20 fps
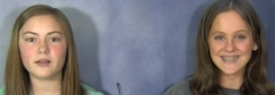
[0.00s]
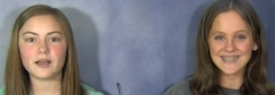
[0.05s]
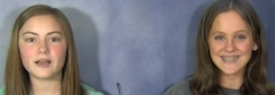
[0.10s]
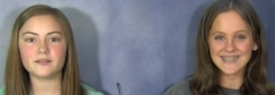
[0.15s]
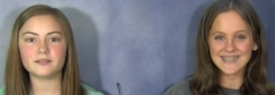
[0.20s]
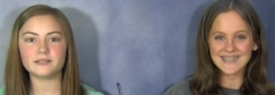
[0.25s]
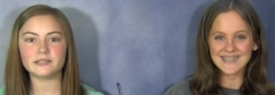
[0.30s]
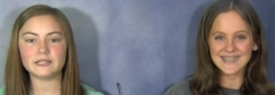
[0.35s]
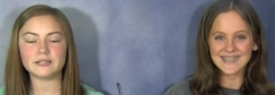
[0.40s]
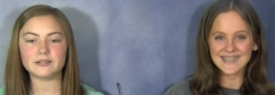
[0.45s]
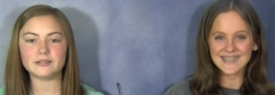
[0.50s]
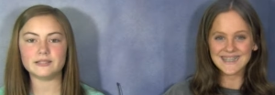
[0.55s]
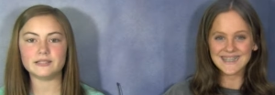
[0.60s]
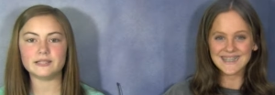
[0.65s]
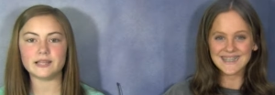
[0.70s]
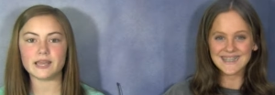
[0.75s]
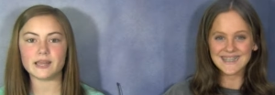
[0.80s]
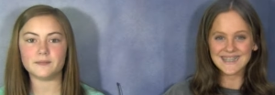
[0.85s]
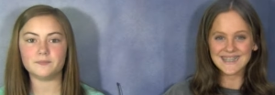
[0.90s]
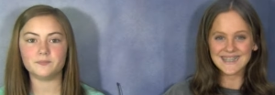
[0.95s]
Speaker 1: House series,
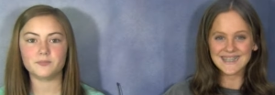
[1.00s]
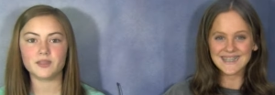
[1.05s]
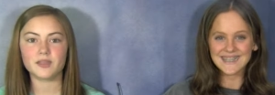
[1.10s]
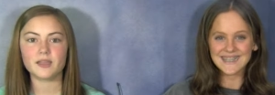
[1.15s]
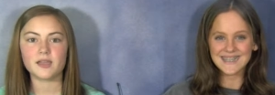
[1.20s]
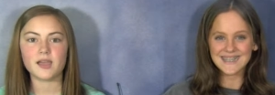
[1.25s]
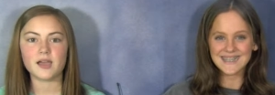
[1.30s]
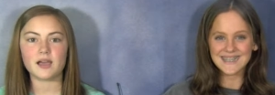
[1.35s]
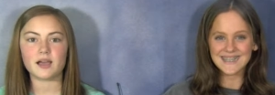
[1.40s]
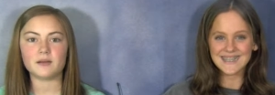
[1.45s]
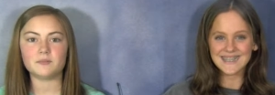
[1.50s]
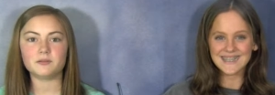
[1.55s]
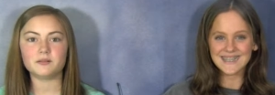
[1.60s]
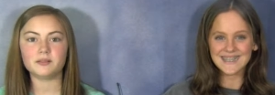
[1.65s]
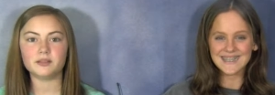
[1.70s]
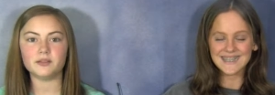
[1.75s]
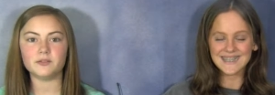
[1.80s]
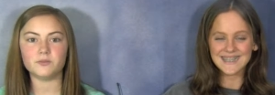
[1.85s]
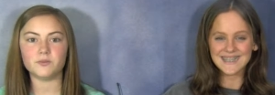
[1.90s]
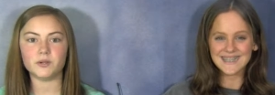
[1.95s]
said, I
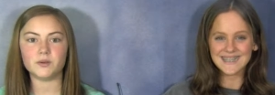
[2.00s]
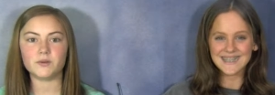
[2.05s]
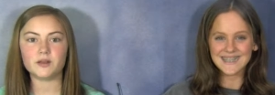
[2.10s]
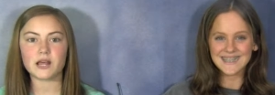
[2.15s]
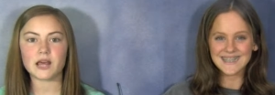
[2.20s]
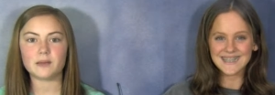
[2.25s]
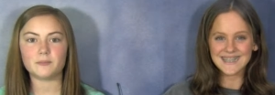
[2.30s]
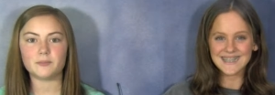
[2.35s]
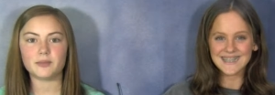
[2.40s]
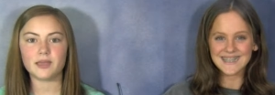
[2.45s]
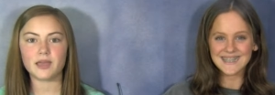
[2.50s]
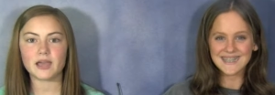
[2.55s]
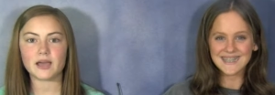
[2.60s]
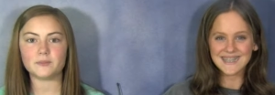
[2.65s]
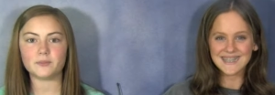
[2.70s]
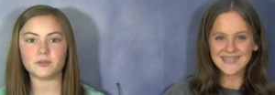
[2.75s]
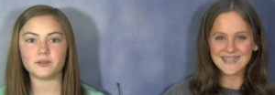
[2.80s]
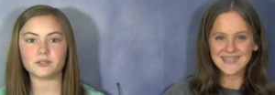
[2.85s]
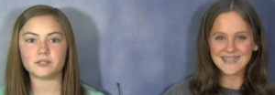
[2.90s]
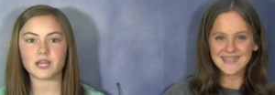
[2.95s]
believe we would be
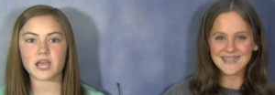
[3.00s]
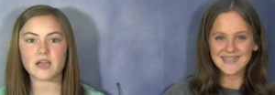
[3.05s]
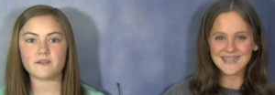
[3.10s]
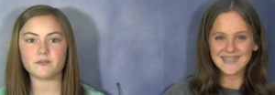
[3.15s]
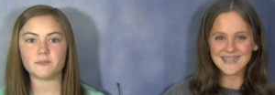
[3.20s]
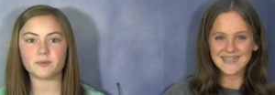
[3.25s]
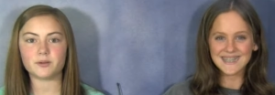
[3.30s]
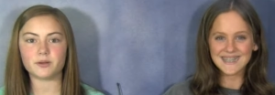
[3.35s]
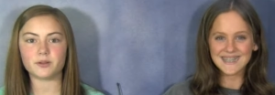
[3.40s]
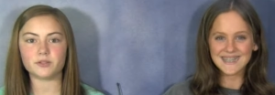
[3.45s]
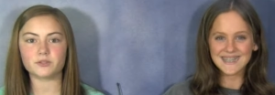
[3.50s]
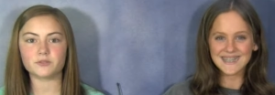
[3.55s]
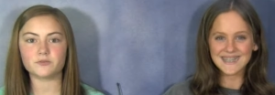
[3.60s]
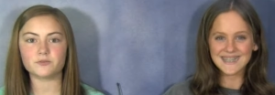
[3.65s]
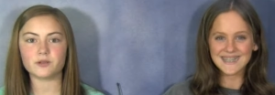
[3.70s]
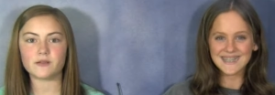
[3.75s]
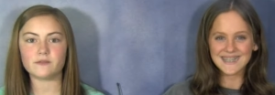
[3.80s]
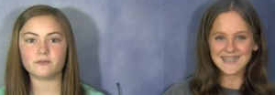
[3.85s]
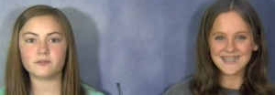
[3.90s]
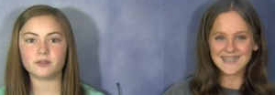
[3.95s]
happier to have a
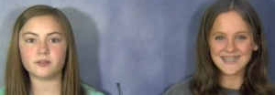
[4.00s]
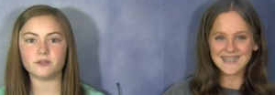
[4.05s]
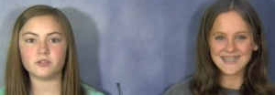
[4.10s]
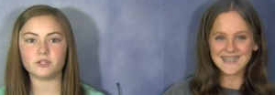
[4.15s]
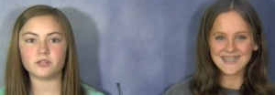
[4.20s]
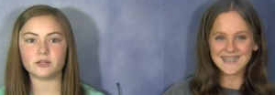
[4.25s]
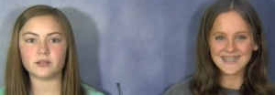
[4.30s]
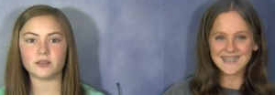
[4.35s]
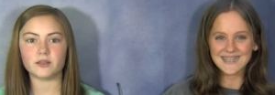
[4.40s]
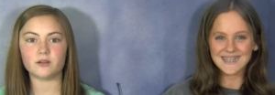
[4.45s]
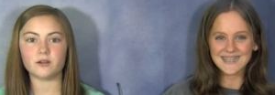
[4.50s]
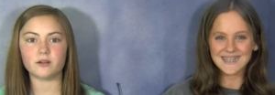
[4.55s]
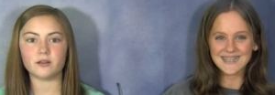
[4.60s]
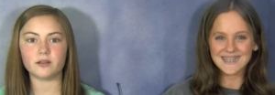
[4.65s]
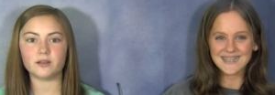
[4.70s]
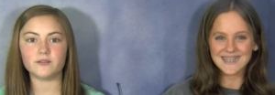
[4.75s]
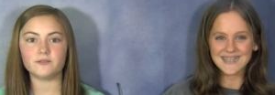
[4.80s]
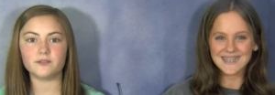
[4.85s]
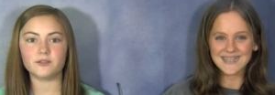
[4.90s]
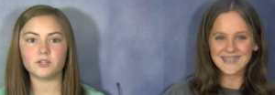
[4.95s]
personal revolution in our
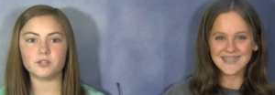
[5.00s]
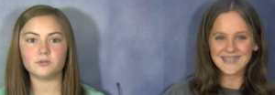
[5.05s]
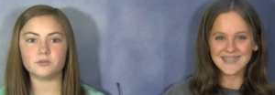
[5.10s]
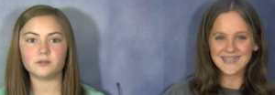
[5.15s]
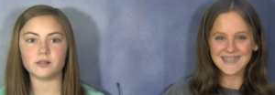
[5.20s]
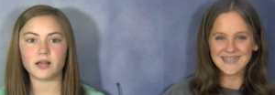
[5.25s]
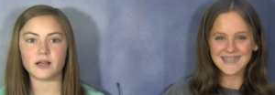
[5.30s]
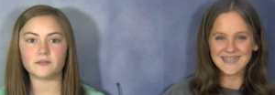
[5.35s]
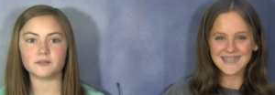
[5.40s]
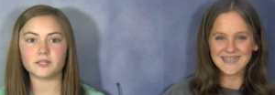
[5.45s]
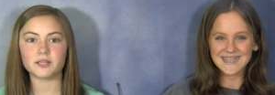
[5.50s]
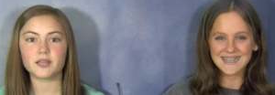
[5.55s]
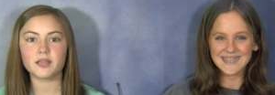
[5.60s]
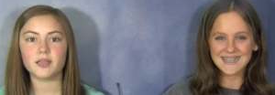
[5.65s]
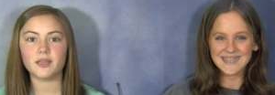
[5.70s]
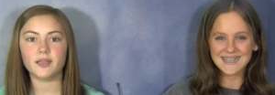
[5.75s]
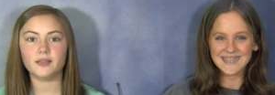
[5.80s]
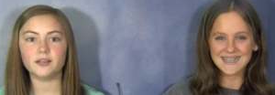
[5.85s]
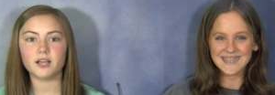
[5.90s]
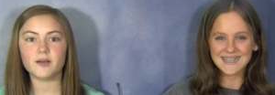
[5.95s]
individual lives
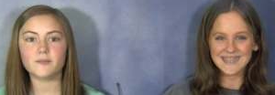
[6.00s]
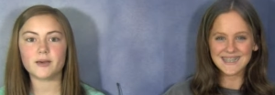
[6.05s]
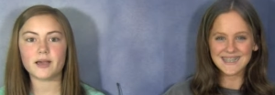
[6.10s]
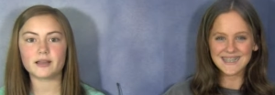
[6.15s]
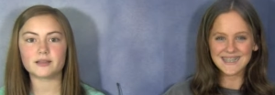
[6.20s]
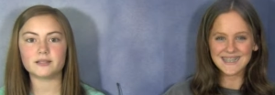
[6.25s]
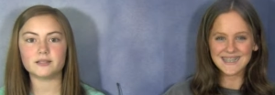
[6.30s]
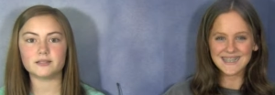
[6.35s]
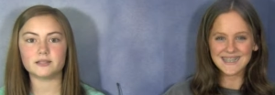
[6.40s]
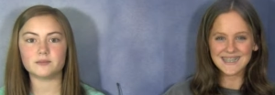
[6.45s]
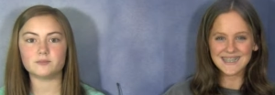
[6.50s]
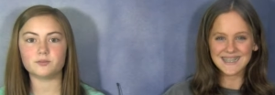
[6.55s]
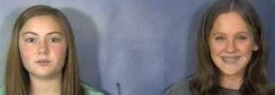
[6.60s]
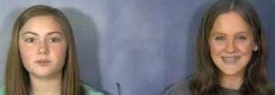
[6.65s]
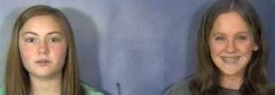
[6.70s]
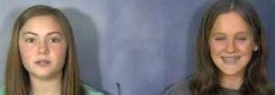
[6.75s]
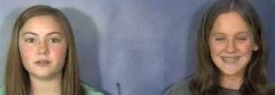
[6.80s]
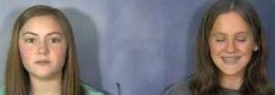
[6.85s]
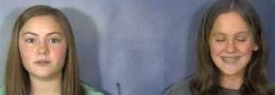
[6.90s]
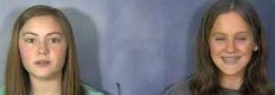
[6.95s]
and go back to
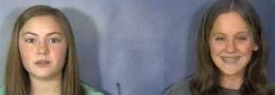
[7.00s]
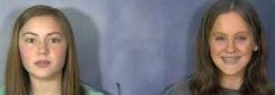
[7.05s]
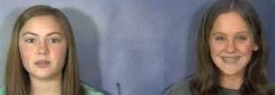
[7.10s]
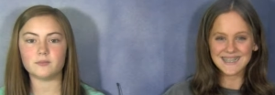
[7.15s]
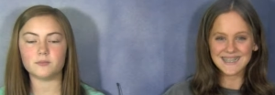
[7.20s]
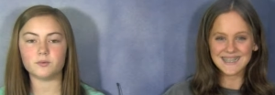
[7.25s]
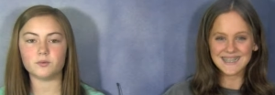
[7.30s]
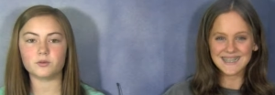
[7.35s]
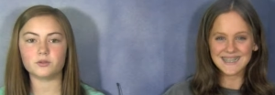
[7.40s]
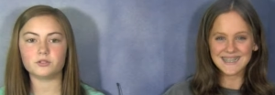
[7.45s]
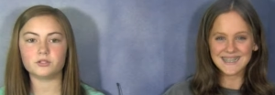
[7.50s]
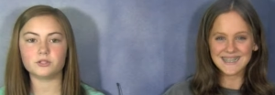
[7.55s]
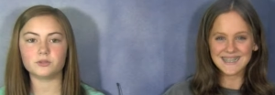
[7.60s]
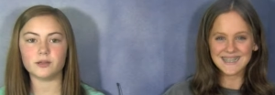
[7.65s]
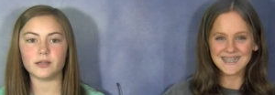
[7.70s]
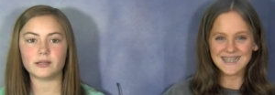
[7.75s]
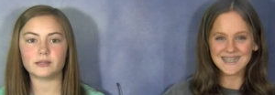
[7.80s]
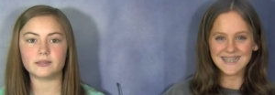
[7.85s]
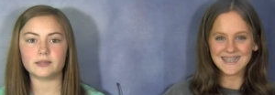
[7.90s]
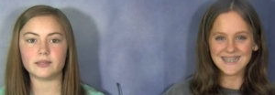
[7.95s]
simpler living and more
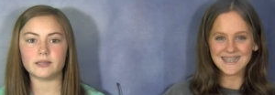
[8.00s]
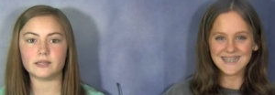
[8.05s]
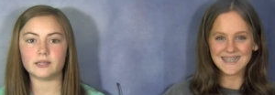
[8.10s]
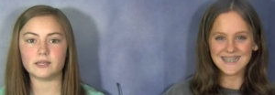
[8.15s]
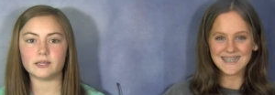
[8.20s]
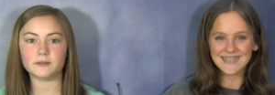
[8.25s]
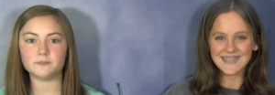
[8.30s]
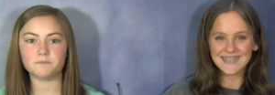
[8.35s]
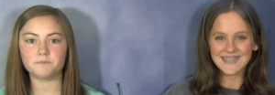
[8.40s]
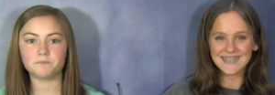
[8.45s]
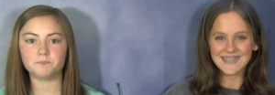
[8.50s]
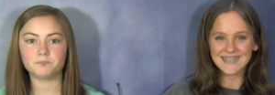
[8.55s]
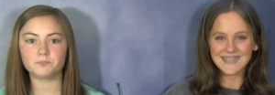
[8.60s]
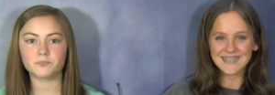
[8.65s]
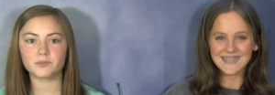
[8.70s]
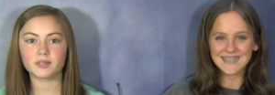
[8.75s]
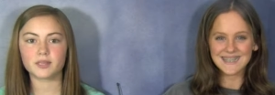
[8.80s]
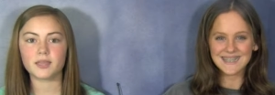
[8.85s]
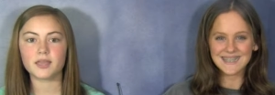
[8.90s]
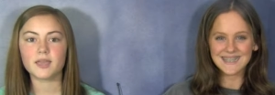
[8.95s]
direct thinking.
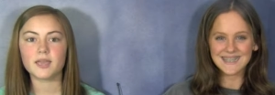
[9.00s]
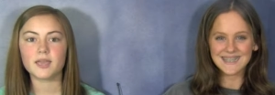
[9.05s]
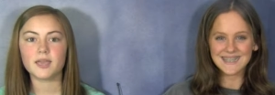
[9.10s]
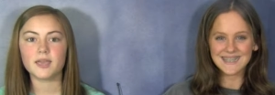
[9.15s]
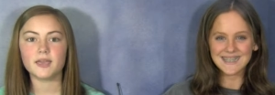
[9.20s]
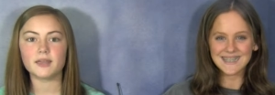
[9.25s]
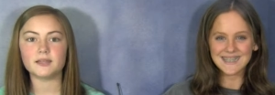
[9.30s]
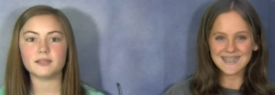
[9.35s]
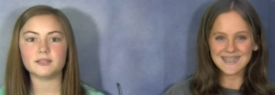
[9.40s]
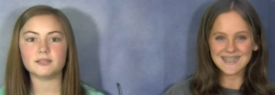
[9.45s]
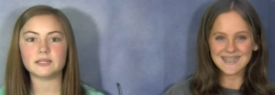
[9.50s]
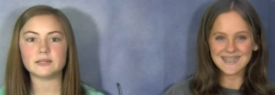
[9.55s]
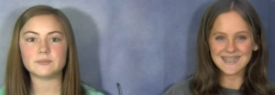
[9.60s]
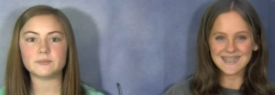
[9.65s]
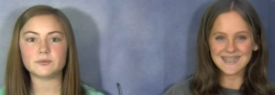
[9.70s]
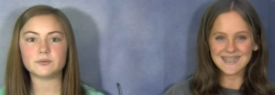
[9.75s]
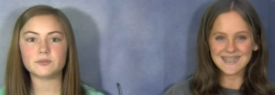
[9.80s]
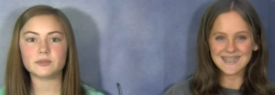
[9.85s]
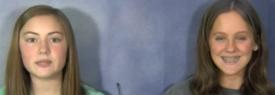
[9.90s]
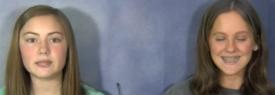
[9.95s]
It is
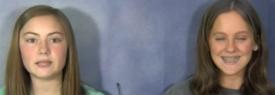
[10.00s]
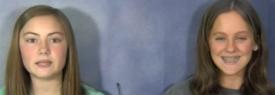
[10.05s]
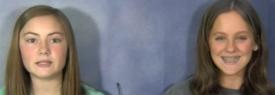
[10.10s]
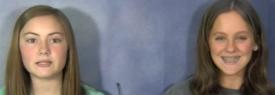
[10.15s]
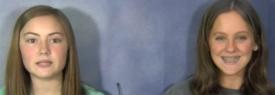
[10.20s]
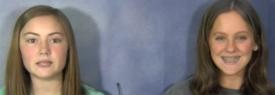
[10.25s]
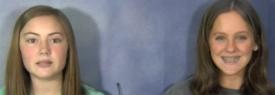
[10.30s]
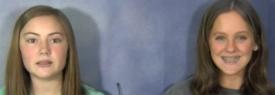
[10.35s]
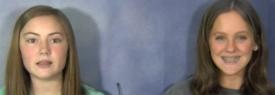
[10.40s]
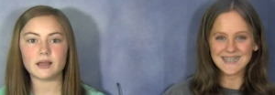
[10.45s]
simple things in